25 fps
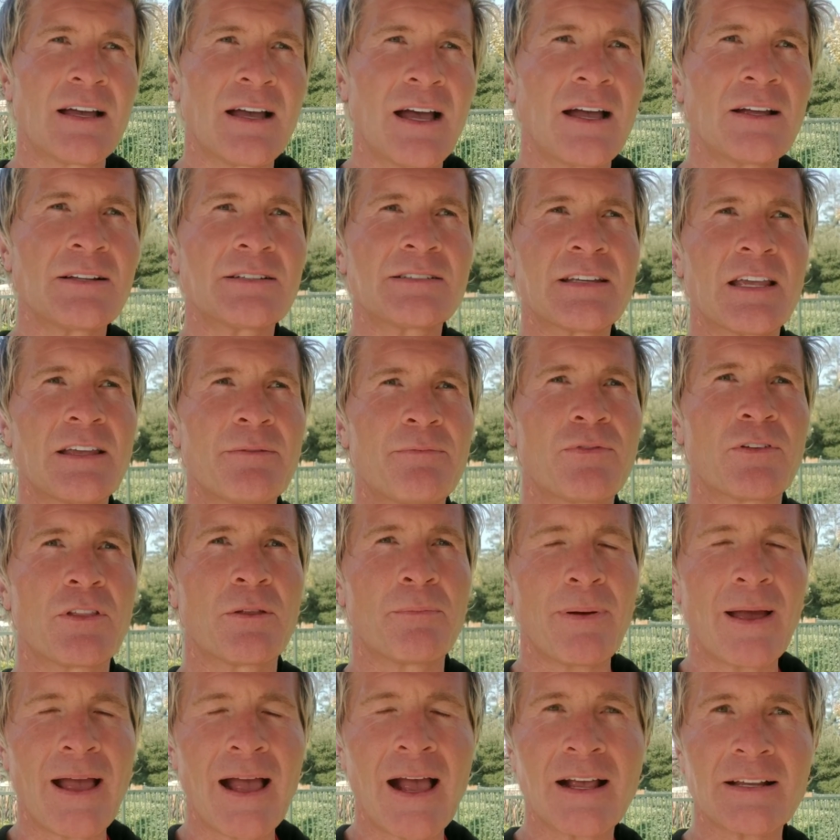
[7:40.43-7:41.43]
I'd say for the
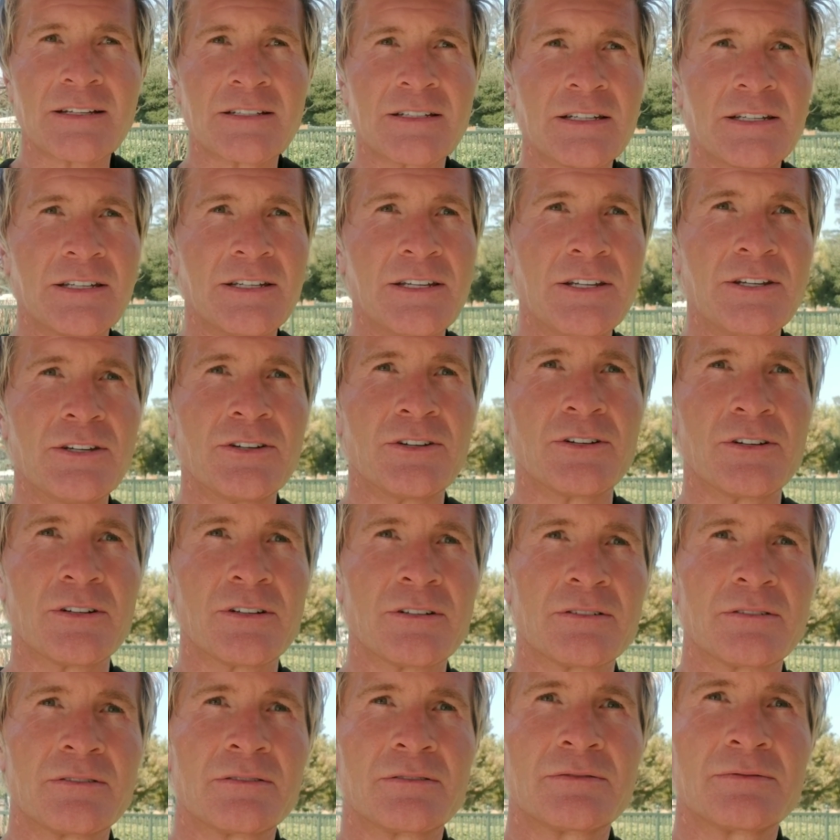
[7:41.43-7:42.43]
past
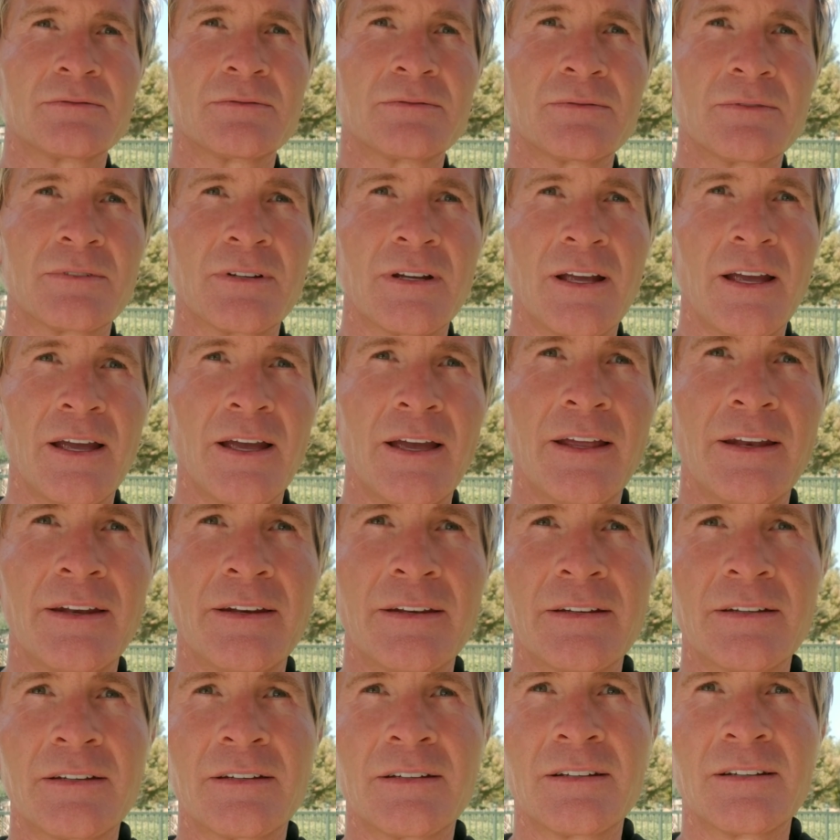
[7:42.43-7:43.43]
year,
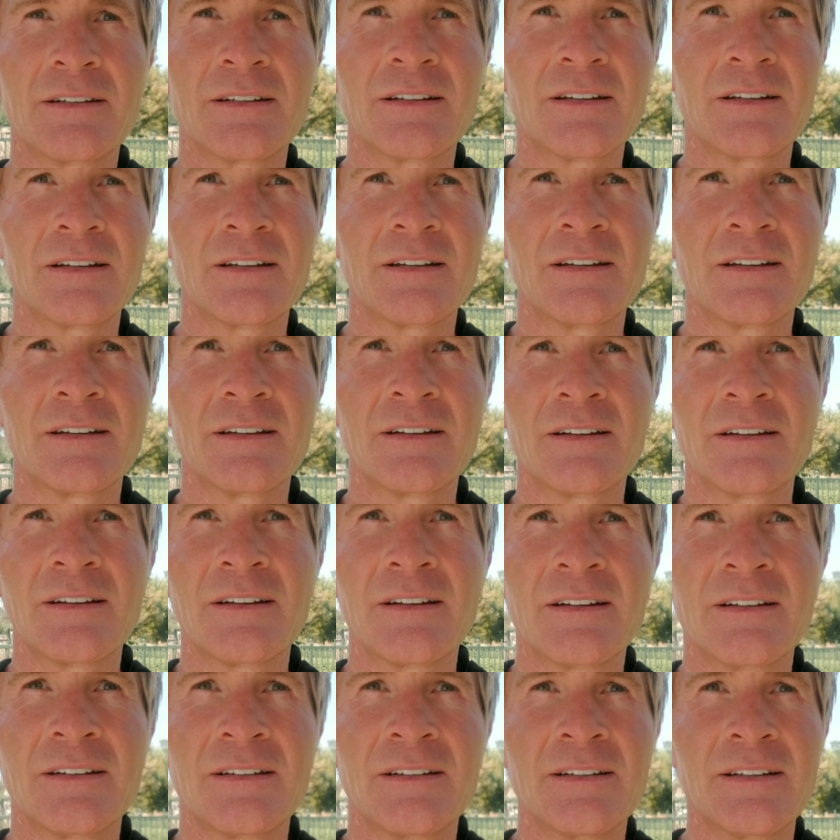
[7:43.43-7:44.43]
and
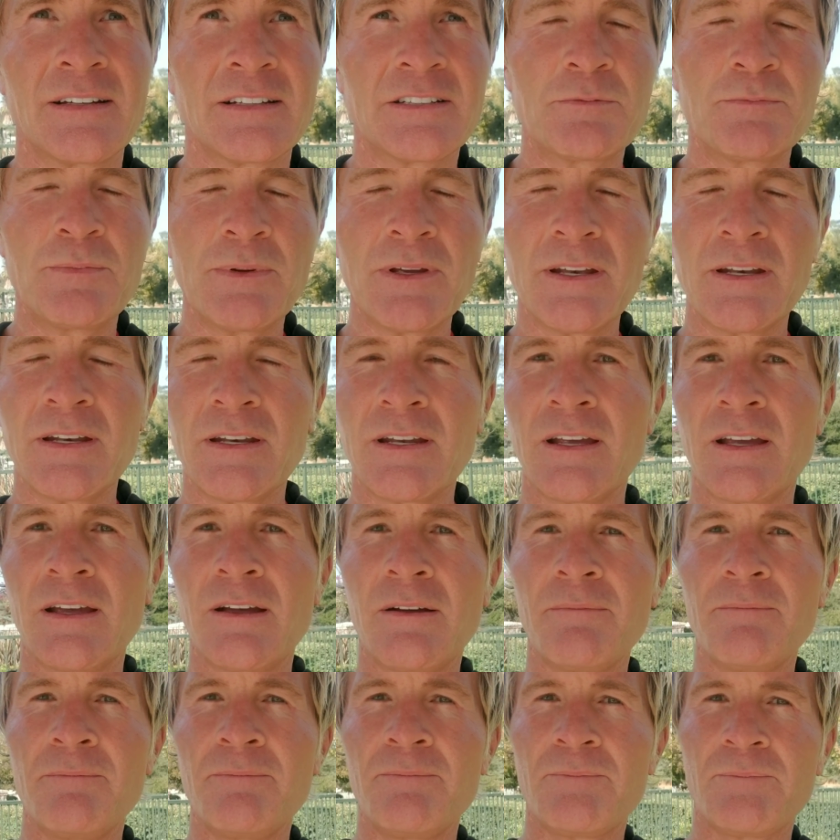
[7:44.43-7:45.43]
it's
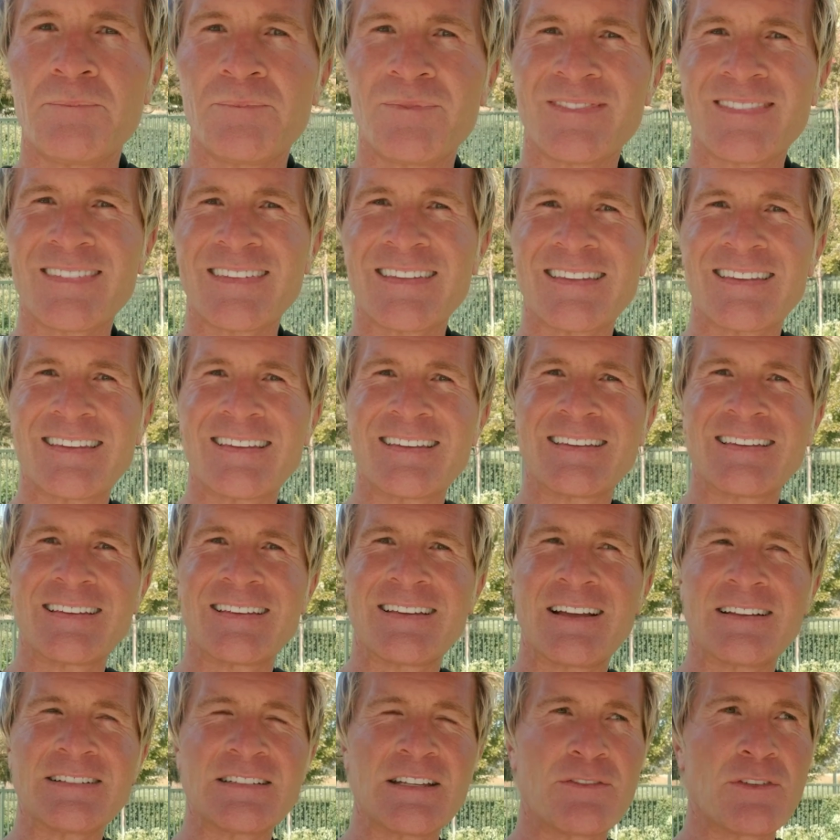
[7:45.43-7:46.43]
been,
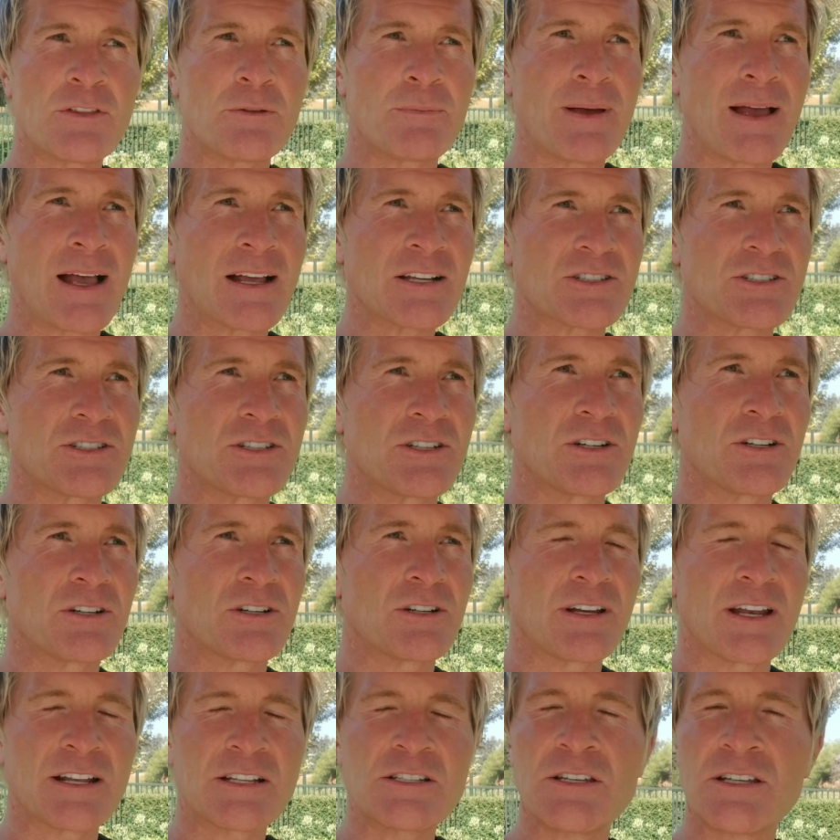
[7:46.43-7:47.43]
it's been
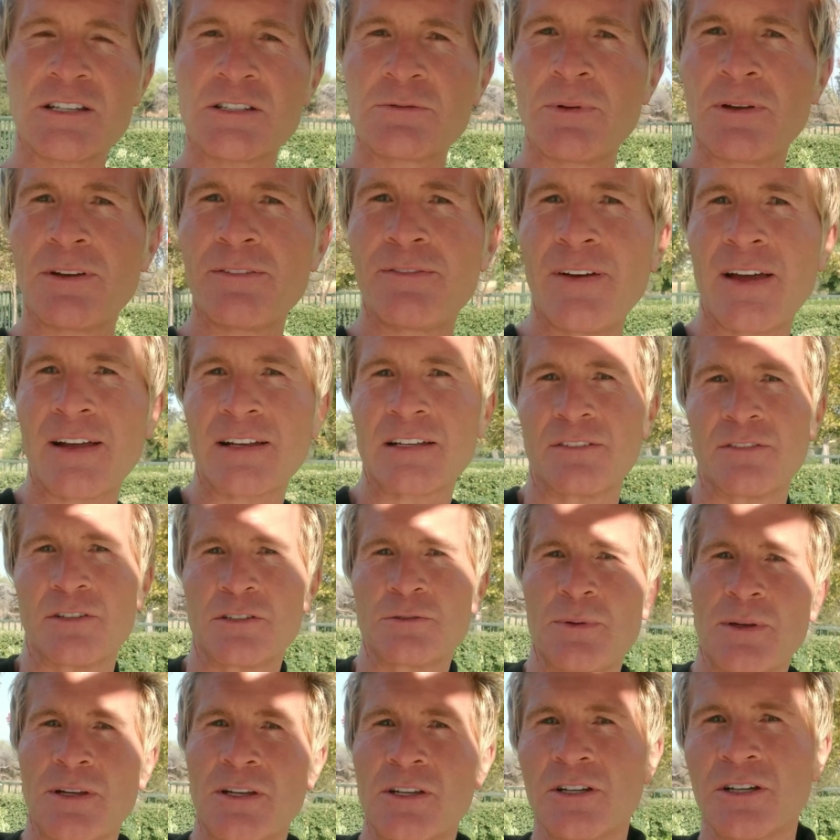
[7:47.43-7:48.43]
effective.
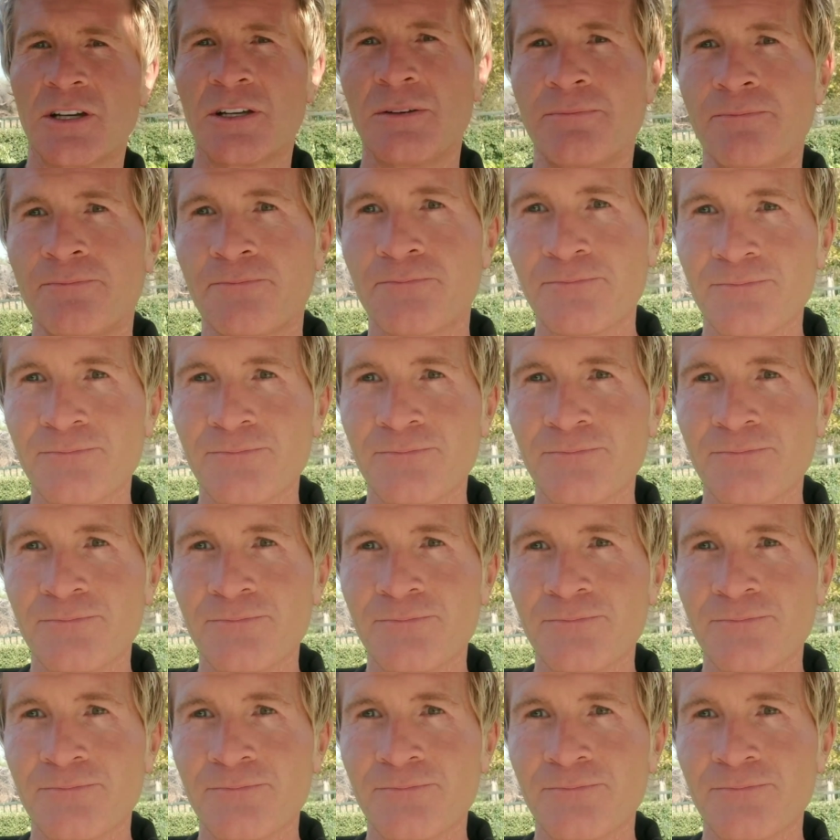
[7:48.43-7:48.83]
It's been good.